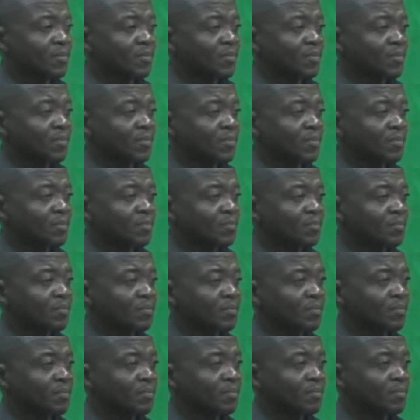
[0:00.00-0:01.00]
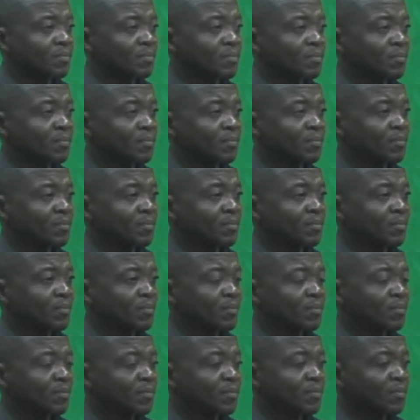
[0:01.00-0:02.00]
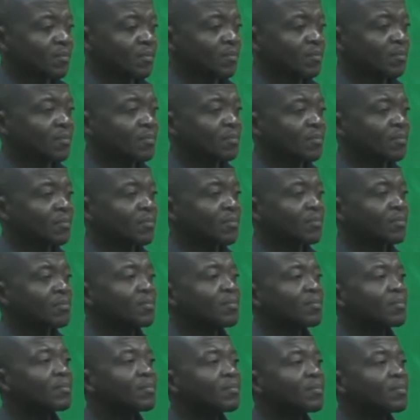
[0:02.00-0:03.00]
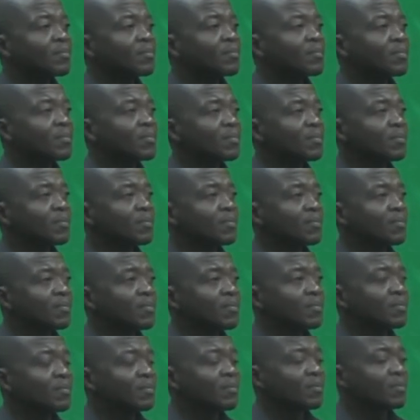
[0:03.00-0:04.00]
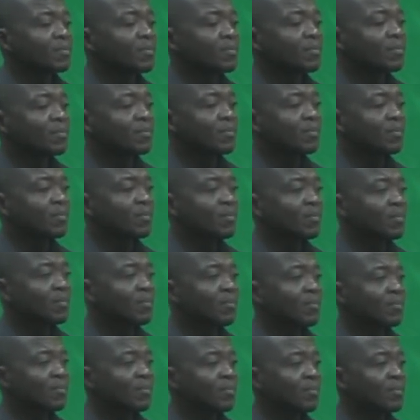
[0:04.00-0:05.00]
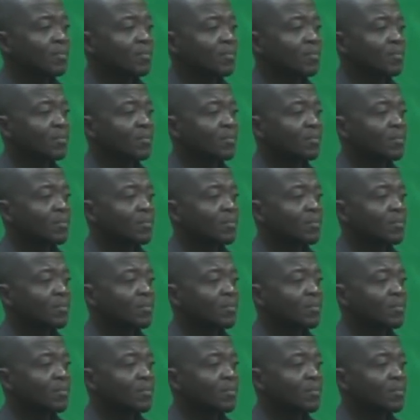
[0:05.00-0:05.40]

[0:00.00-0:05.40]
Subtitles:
No words are spoken by the person on screen.